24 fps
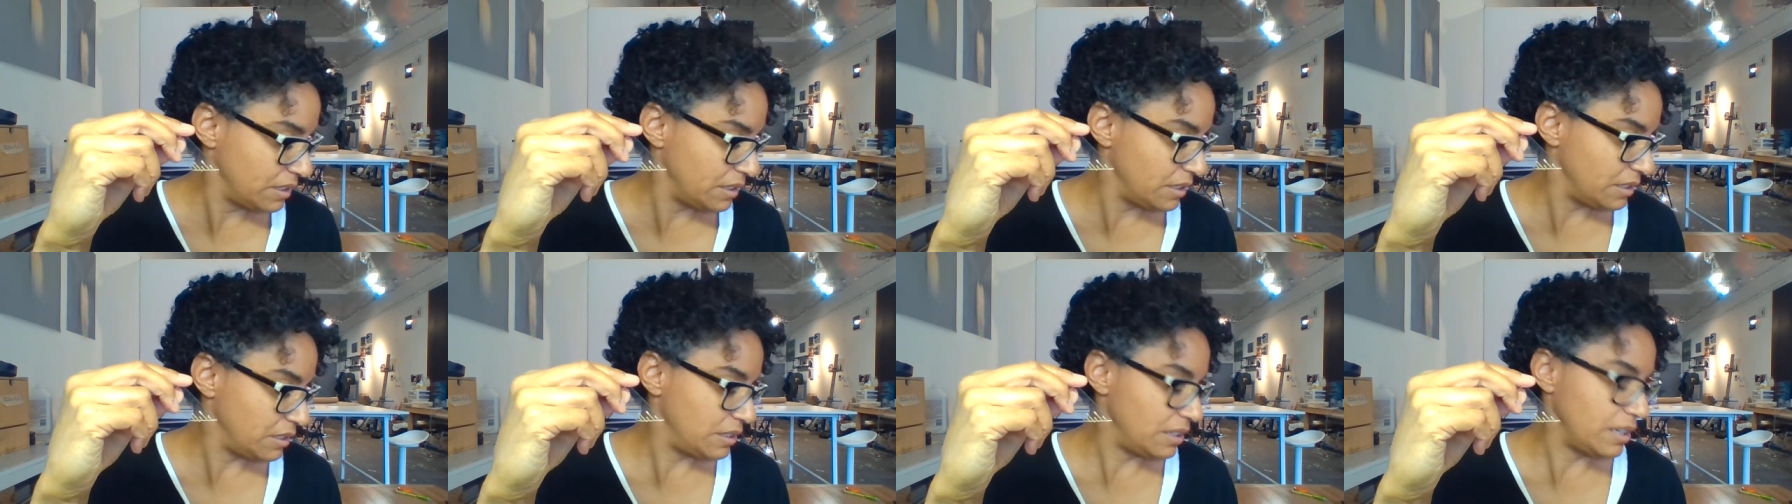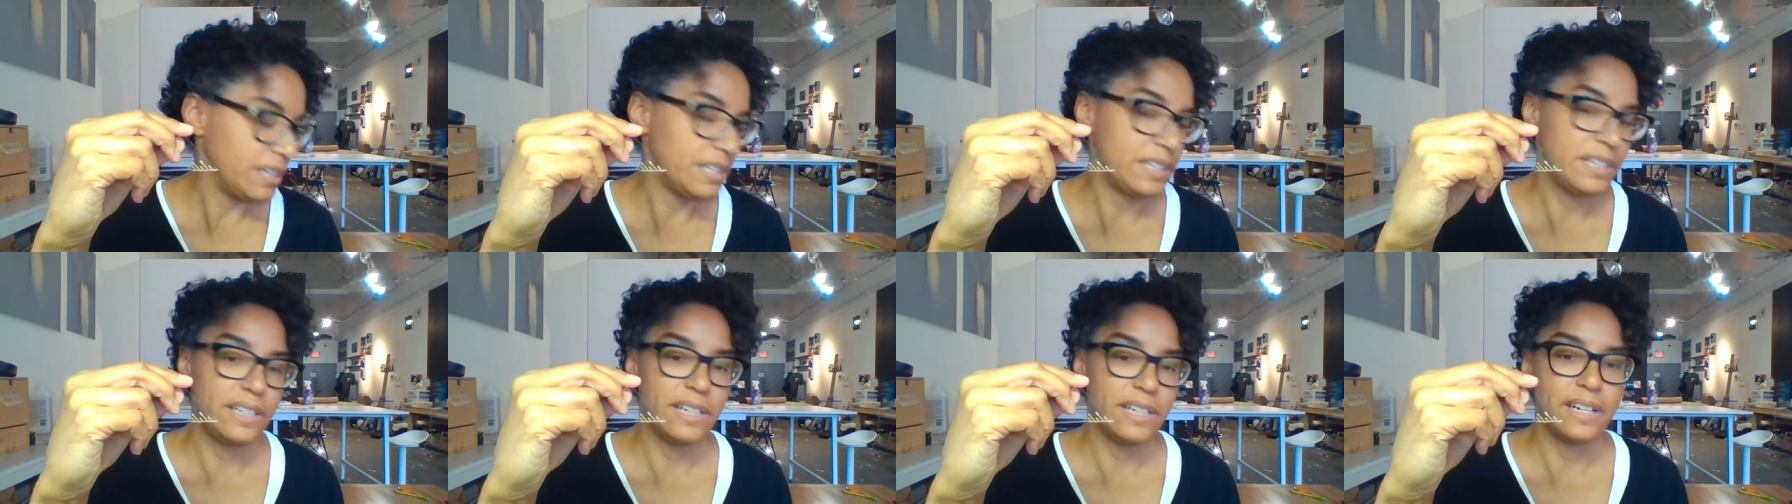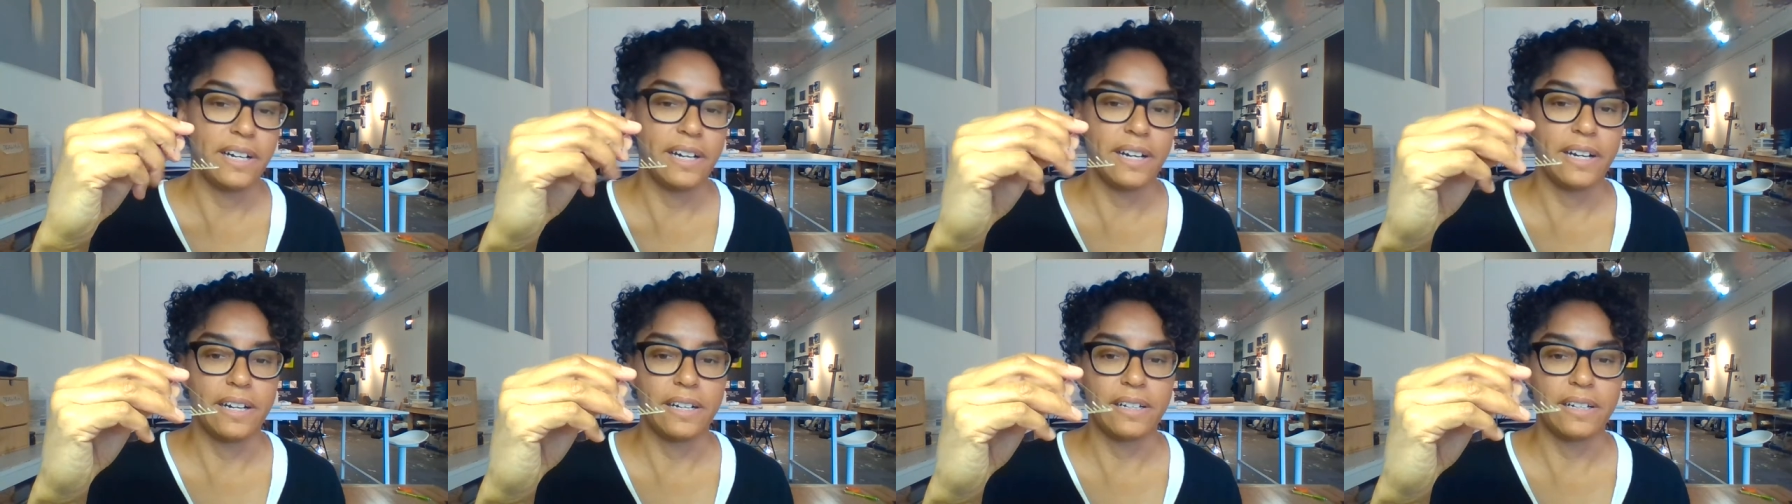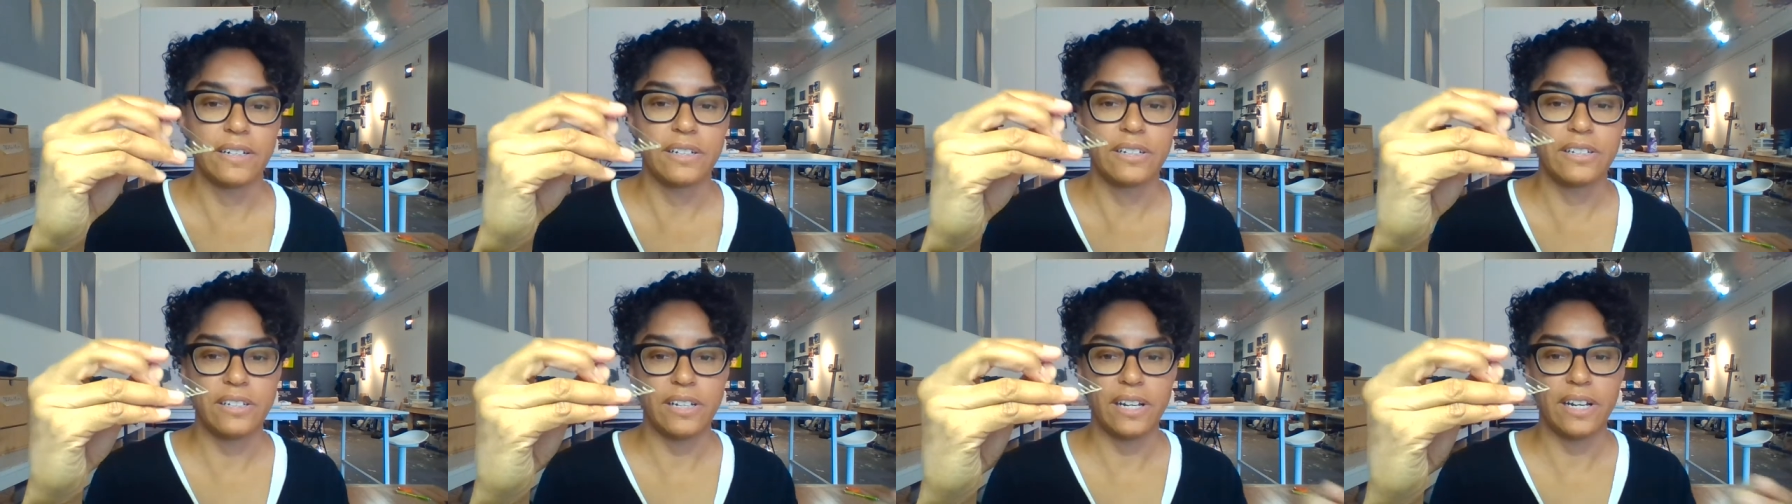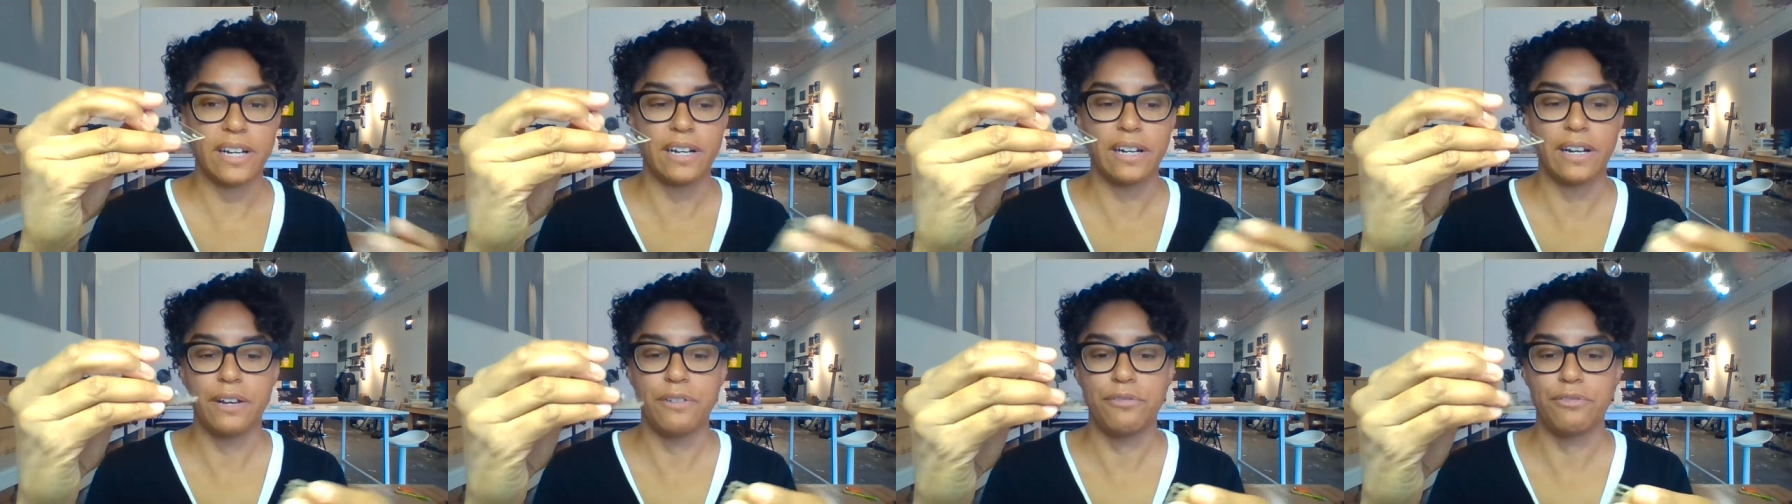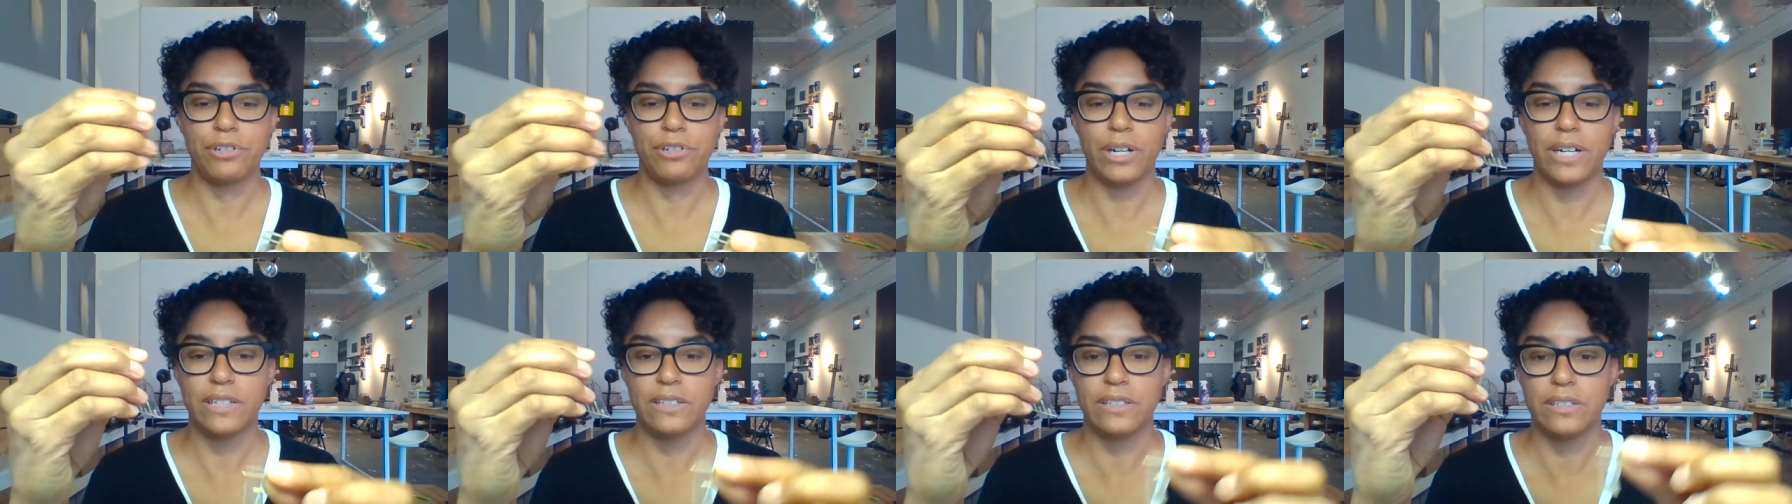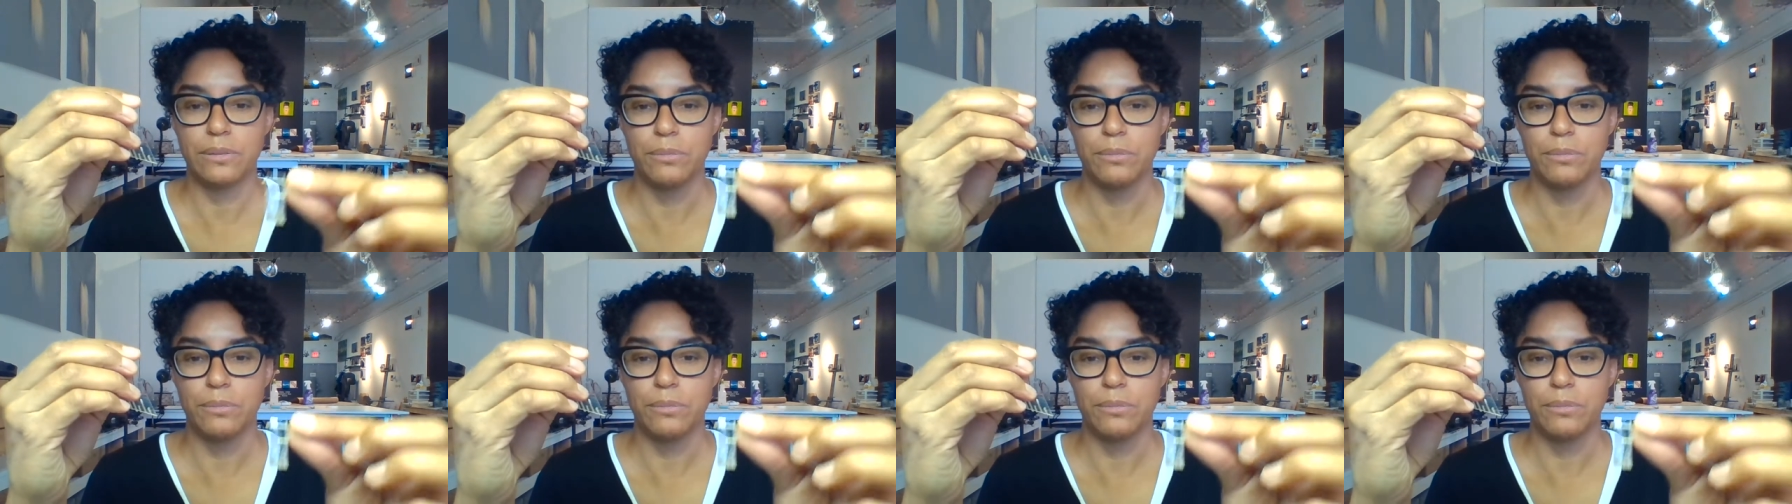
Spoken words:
in this idea, and I've tried